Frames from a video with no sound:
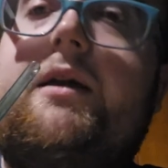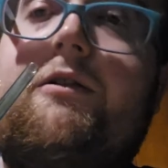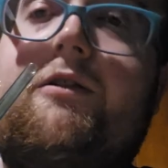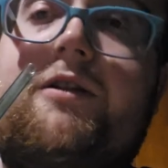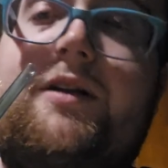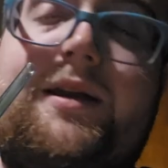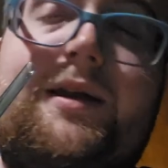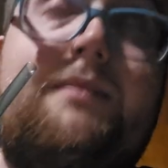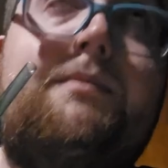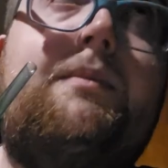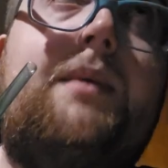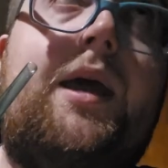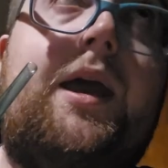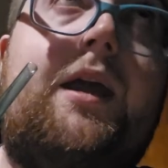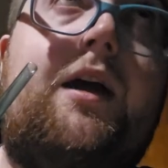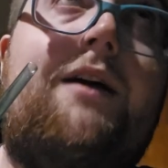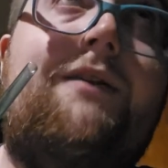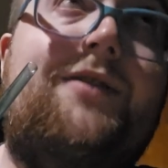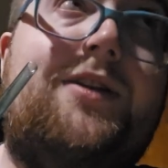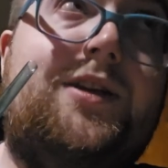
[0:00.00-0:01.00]

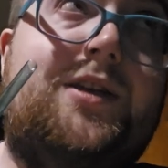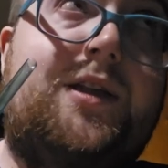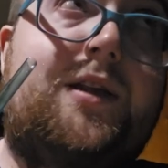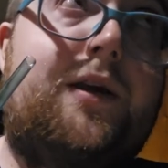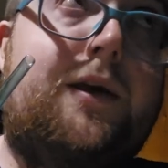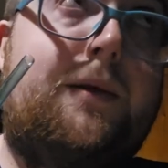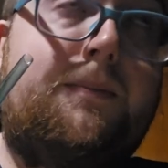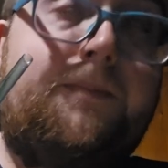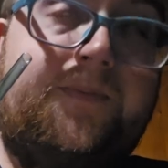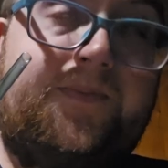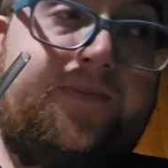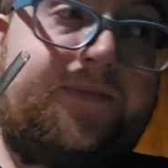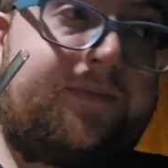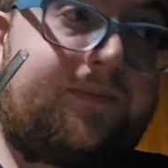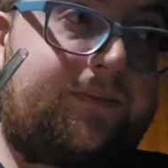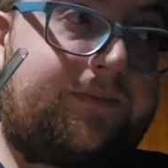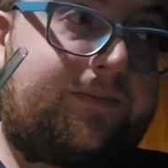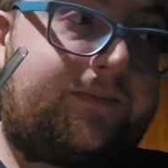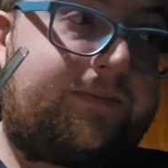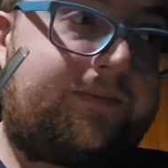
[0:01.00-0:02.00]
May, obviously.
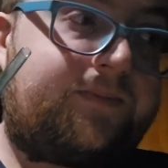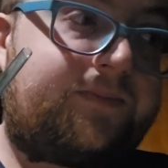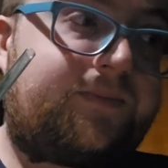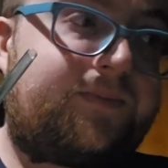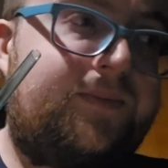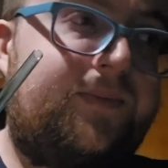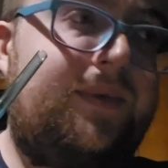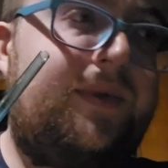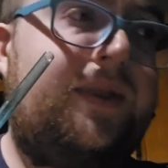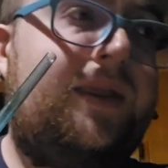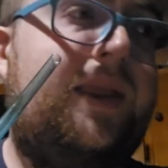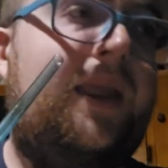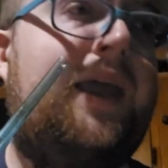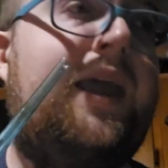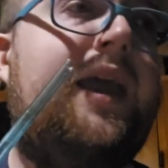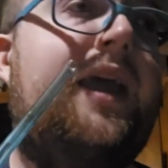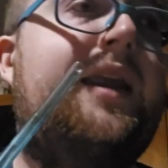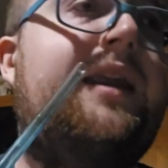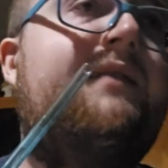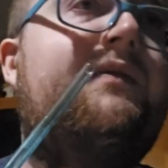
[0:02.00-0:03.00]

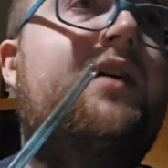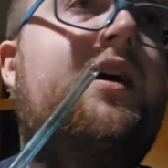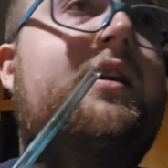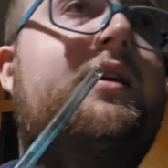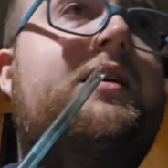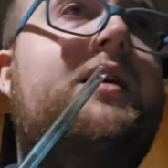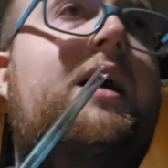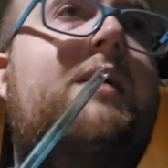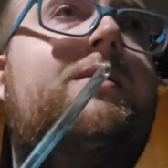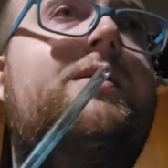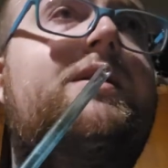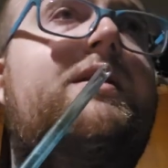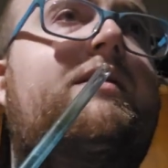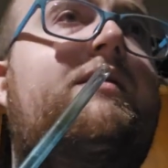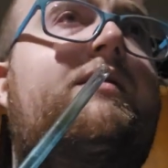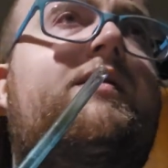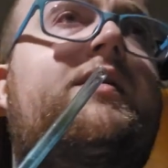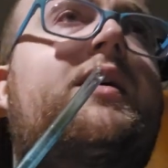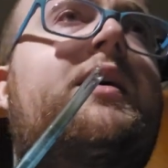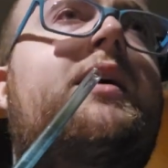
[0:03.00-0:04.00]
And I've got a
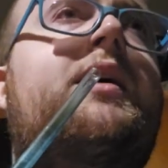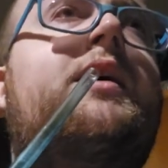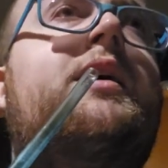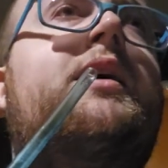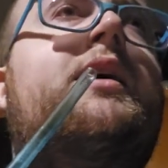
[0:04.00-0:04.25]
couple of